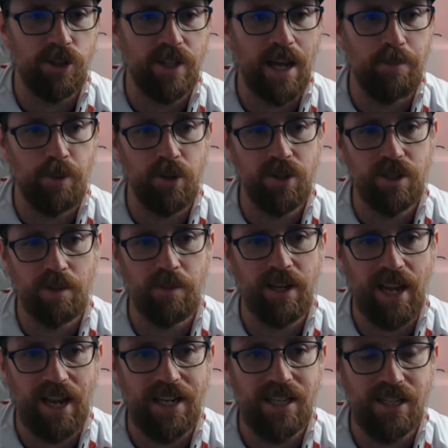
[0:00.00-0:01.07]
That puts them at
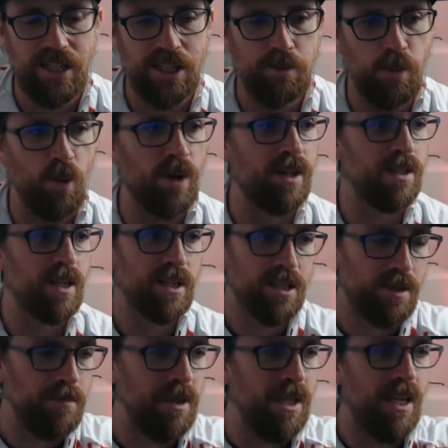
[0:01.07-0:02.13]
86 points. Like,
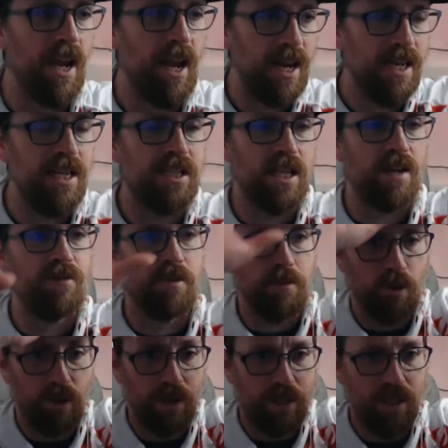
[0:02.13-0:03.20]
to me, 87
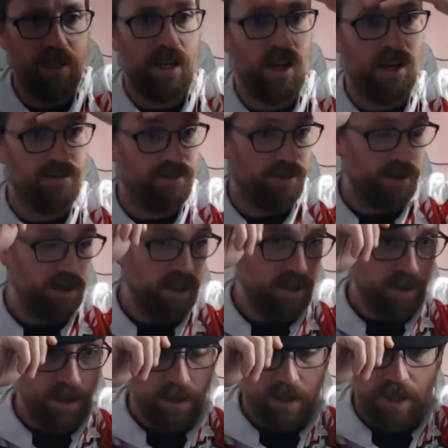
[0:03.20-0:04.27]
points is enough.
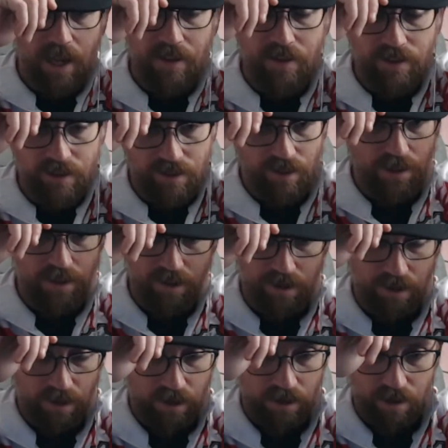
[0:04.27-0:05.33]
Get
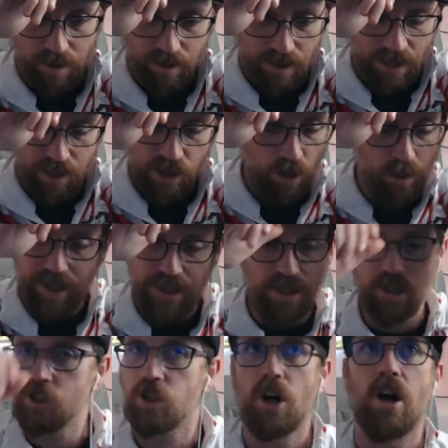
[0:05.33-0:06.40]
2 wins
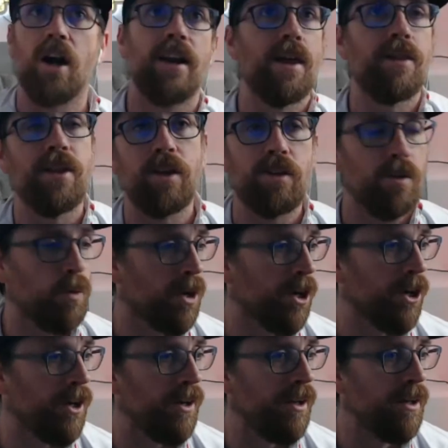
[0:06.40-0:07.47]
and a draw, and I think that we're
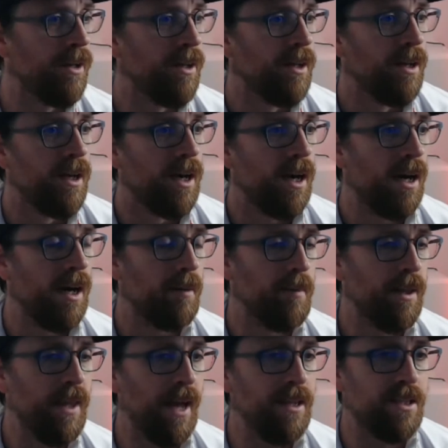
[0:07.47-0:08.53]
good.
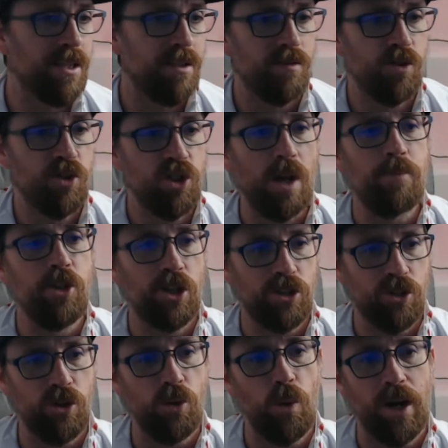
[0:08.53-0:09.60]
And that's subject
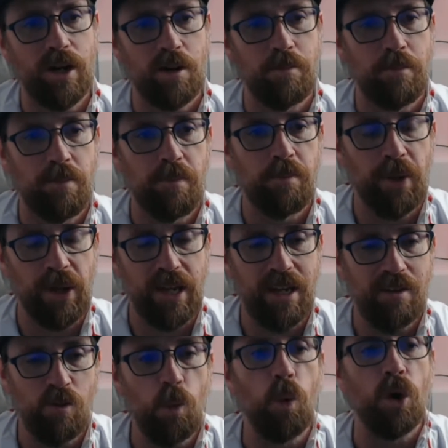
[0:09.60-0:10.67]
to Wickham
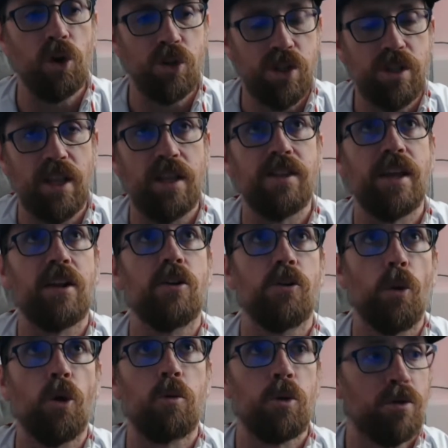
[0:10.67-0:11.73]
playing worse than their
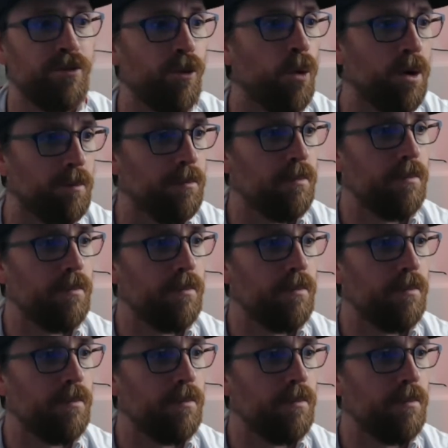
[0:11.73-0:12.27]
normal form.